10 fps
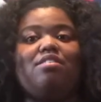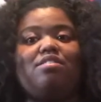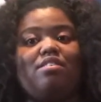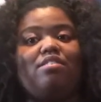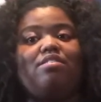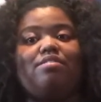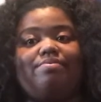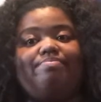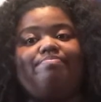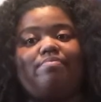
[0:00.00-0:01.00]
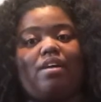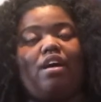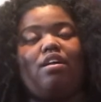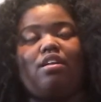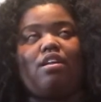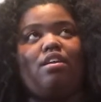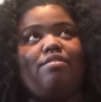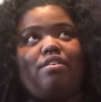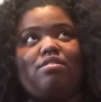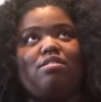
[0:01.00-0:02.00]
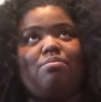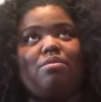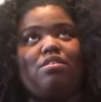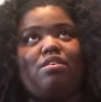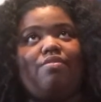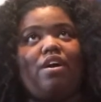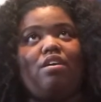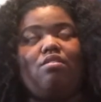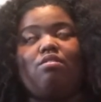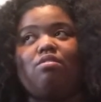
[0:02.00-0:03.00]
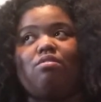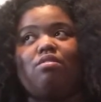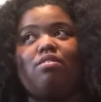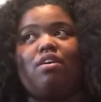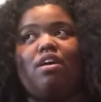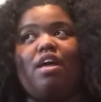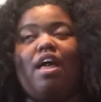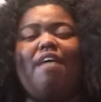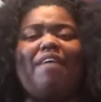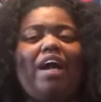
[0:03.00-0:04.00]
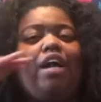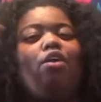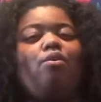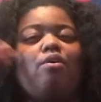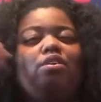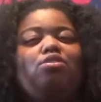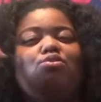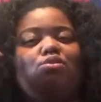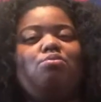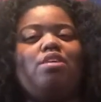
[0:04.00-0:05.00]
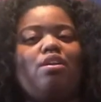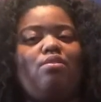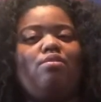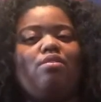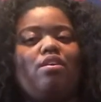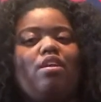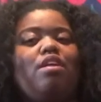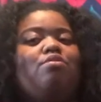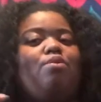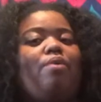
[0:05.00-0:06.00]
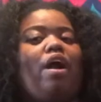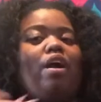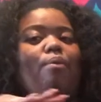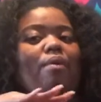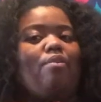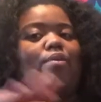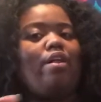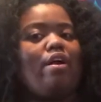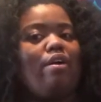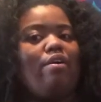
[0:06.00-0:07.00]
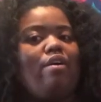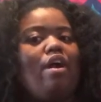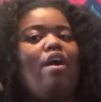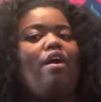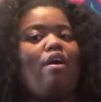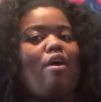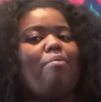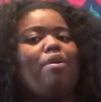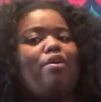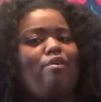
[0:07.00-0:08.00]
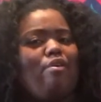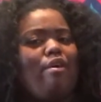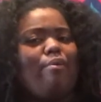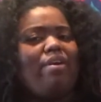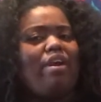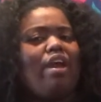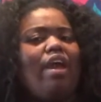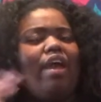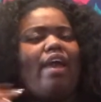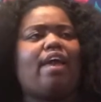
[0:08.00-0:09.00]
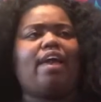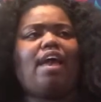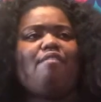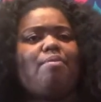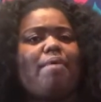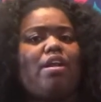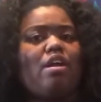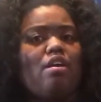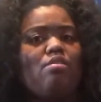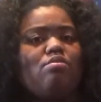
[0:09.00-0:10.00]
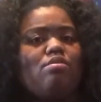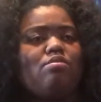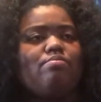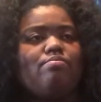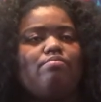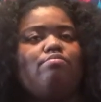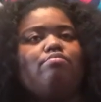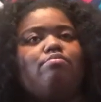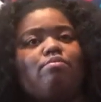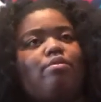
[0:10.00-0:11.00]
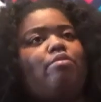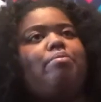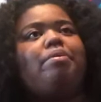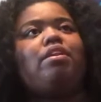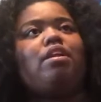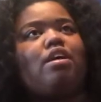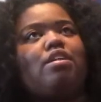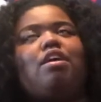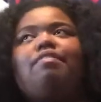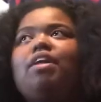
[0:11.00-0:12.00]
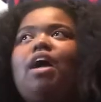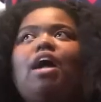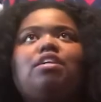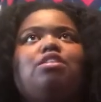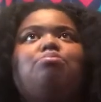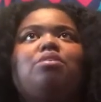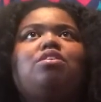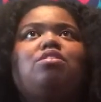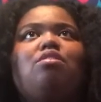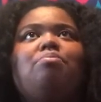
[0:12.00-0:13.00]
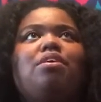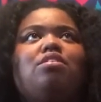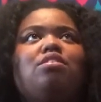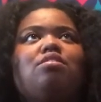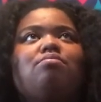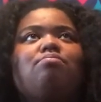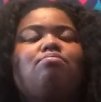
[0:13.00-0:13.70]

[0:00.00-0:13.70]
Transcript: She's, I, I love her so much. If I, if I can grow this YouTube channel enough so where I can work with her, Carmen and Corey, and everybody else, we will be lit. Cause I feel like I can just bring so much to.